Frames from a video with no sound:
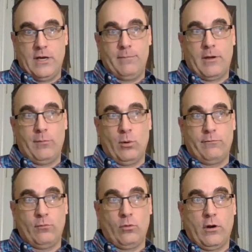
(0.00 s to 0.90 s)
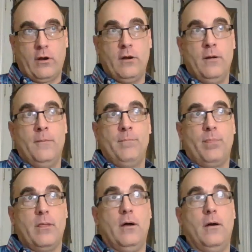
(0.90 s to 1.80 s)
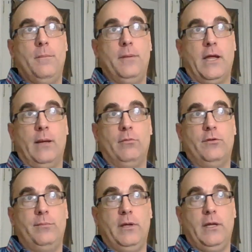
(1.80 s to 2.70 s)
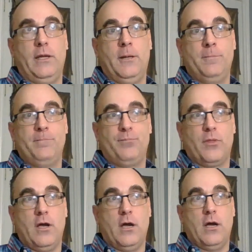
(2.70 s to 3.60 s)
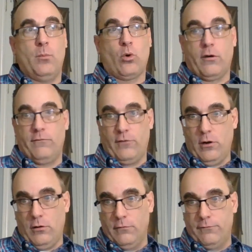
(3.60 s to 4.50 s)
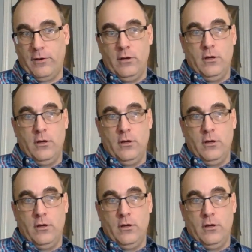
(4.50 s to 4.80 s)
I'm coming home from work uh, being able to be uh, more involved.